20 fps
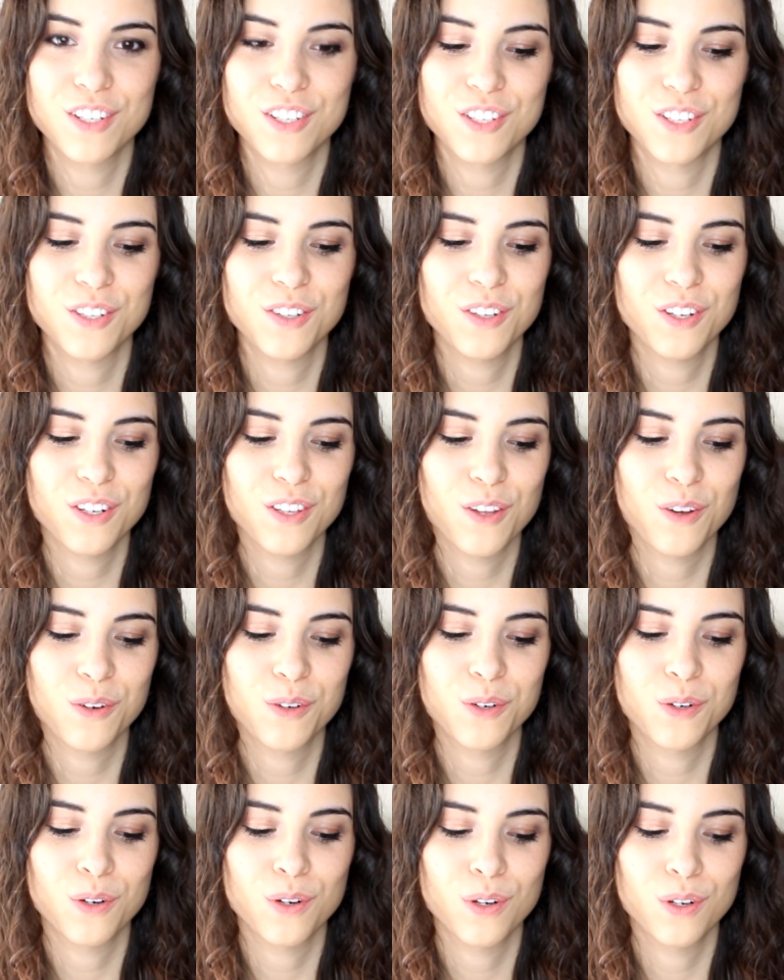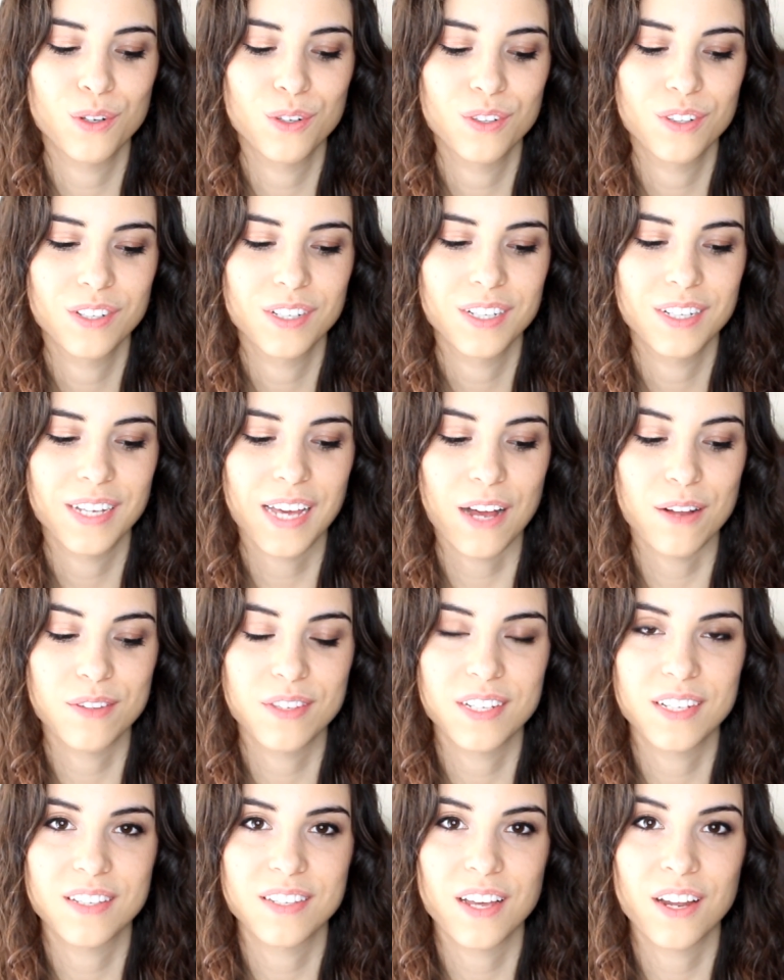to your local
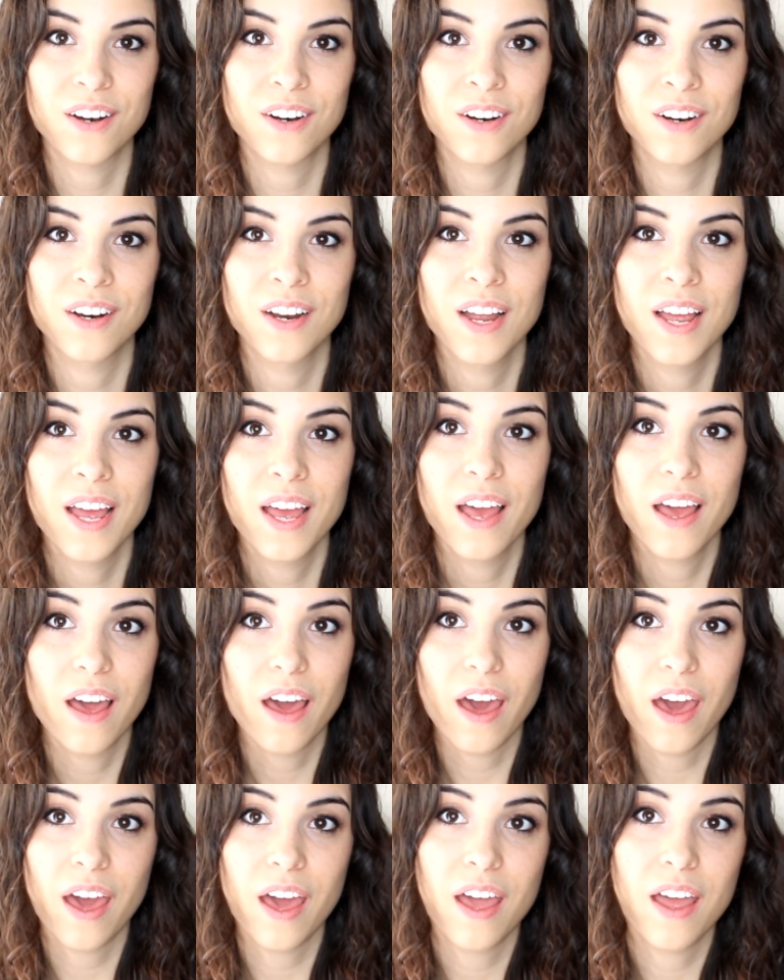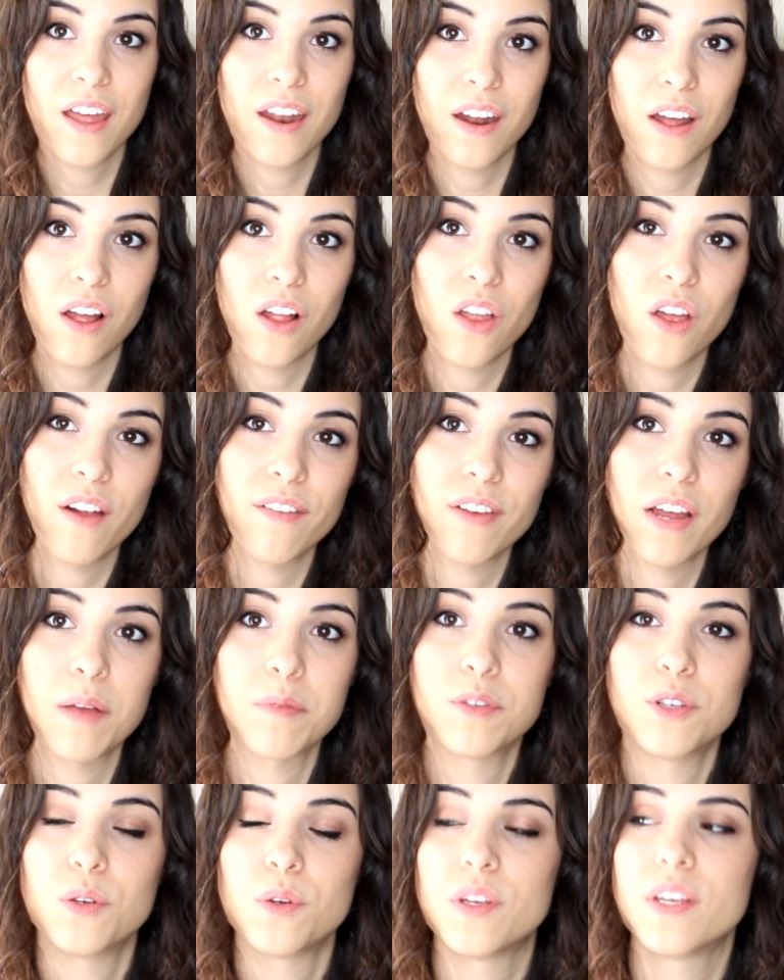counseling center, and a lot of
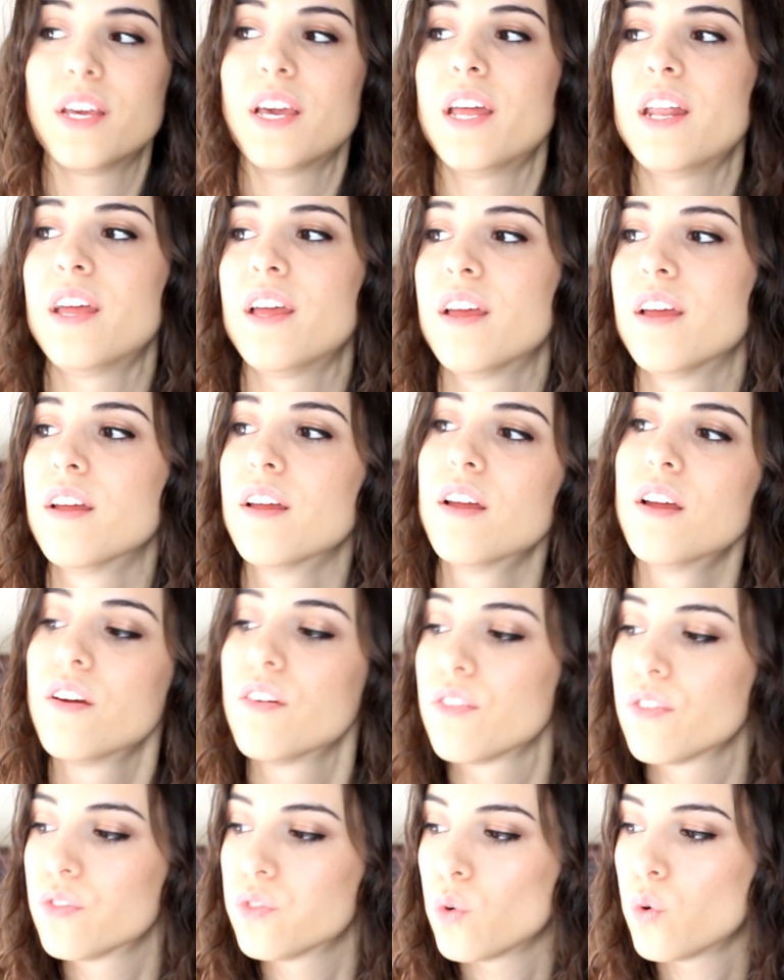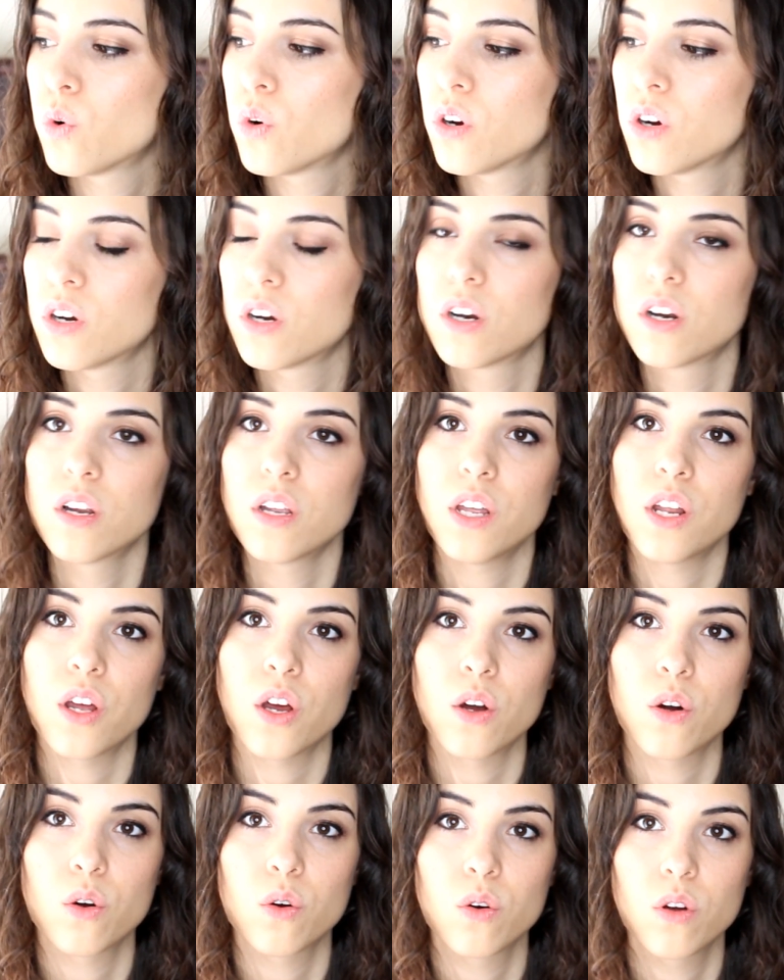times you can get it for, you
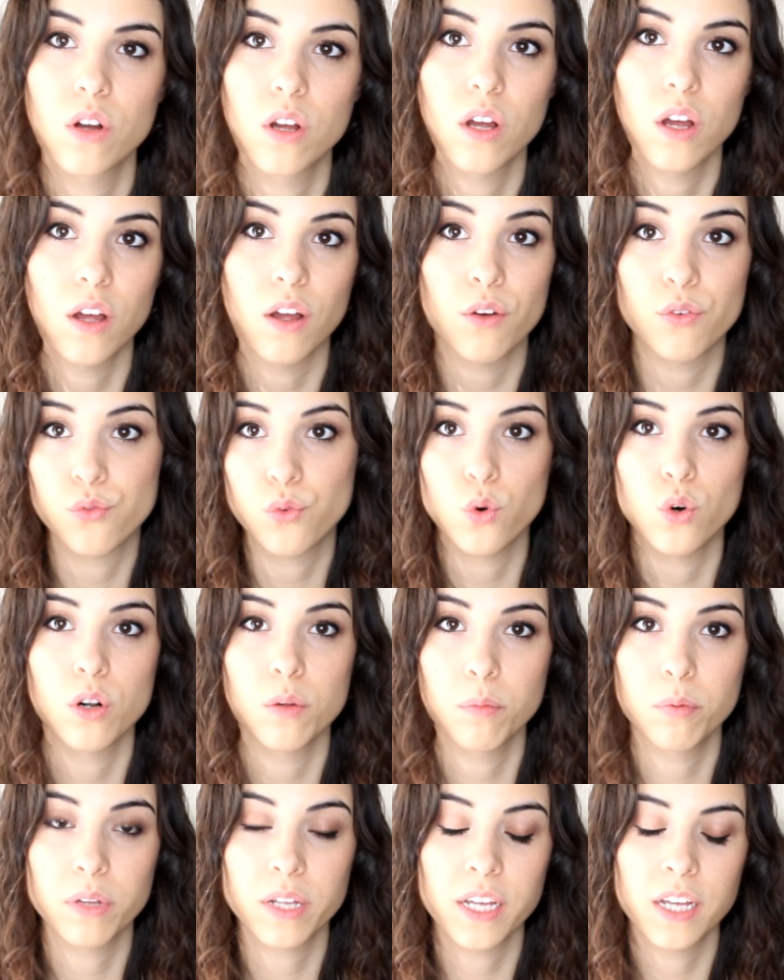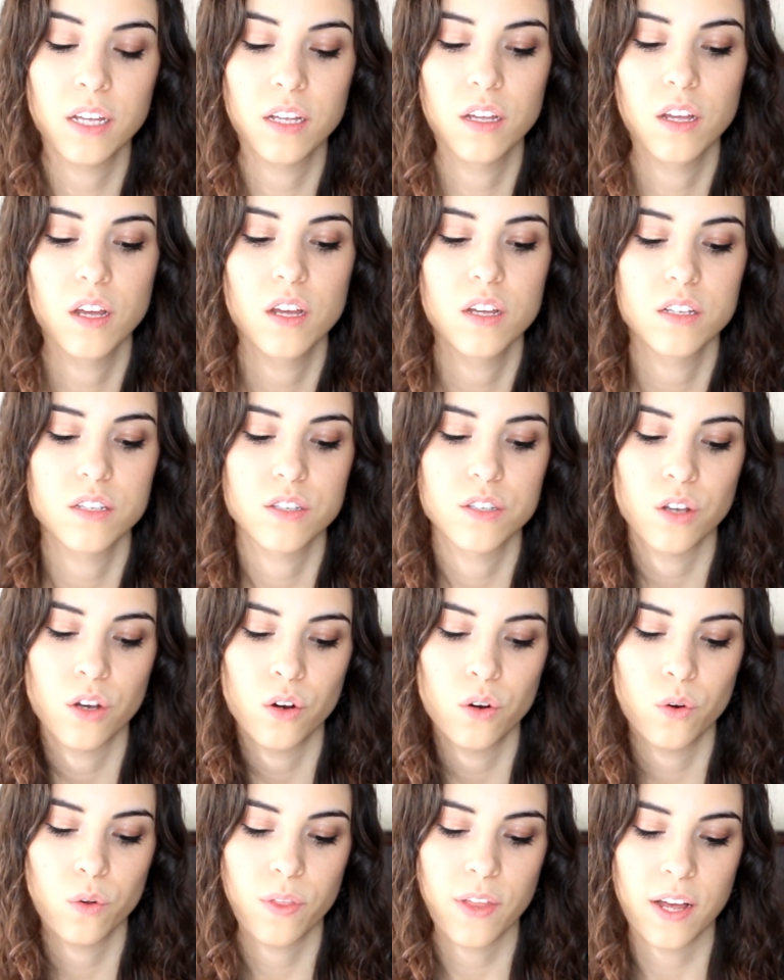know, affordably,
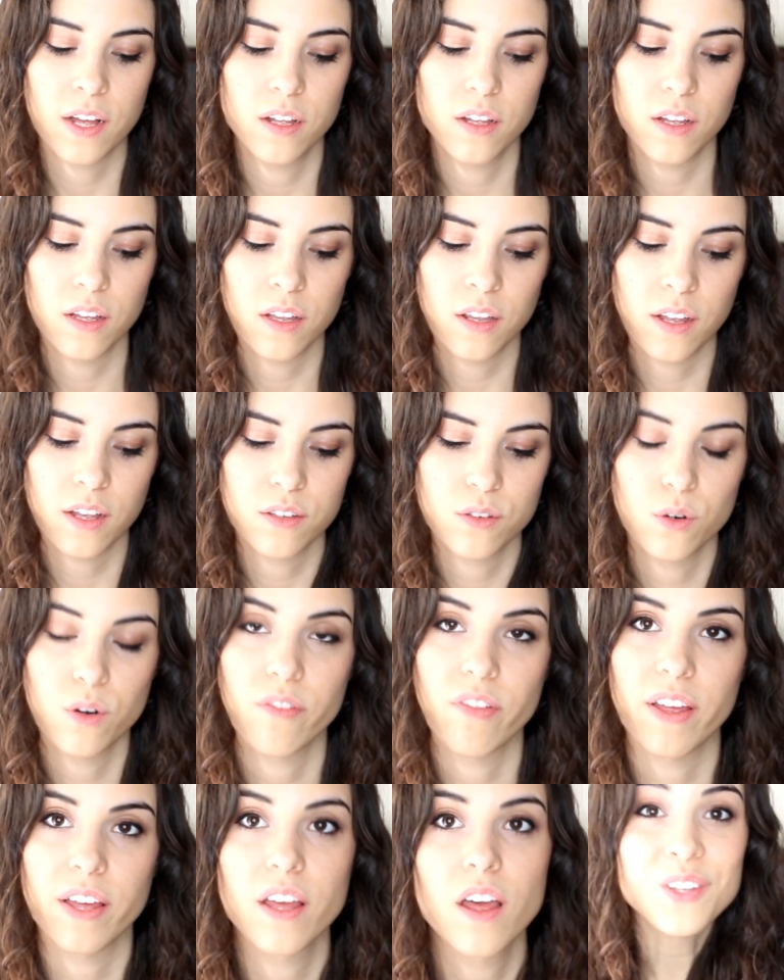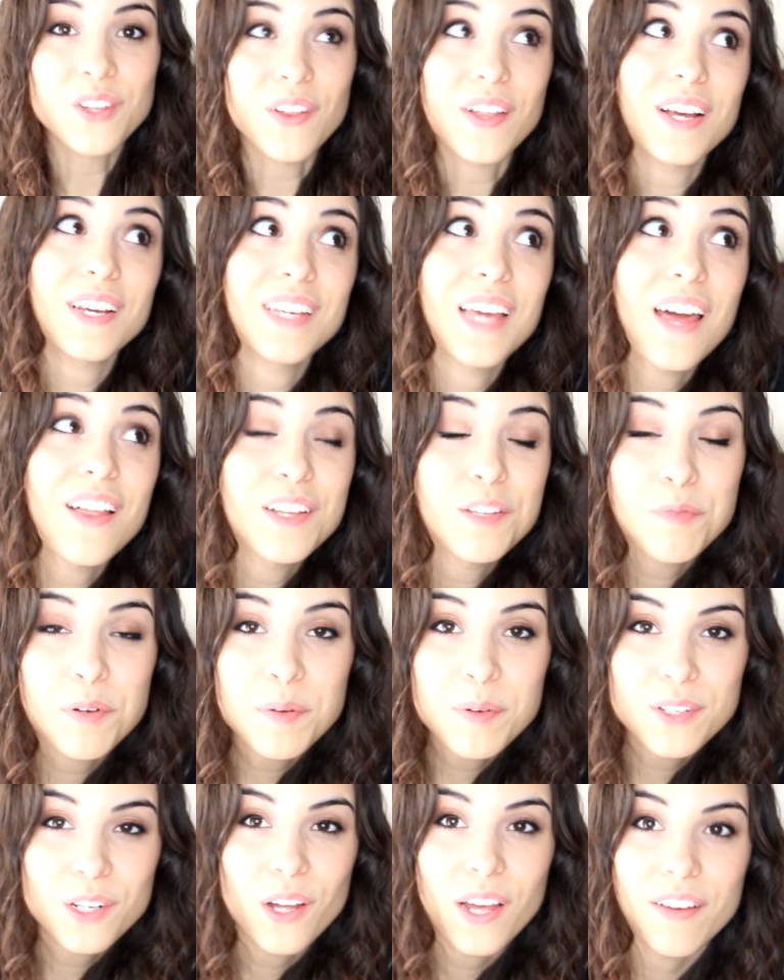so that sort of thing. So that's
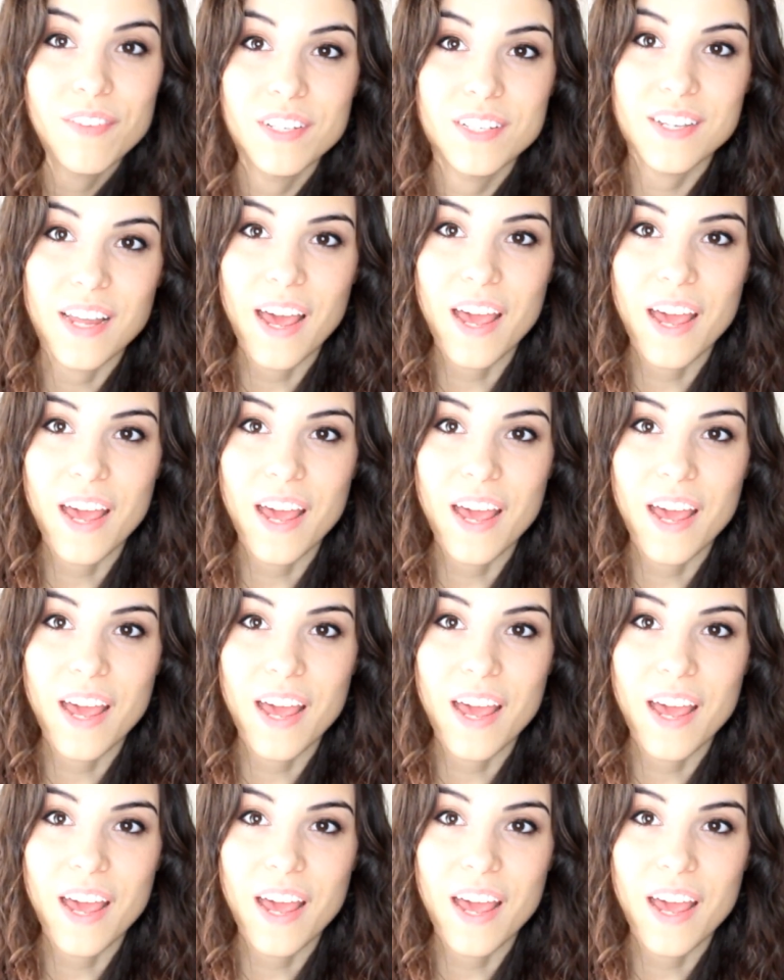pretty much all I have to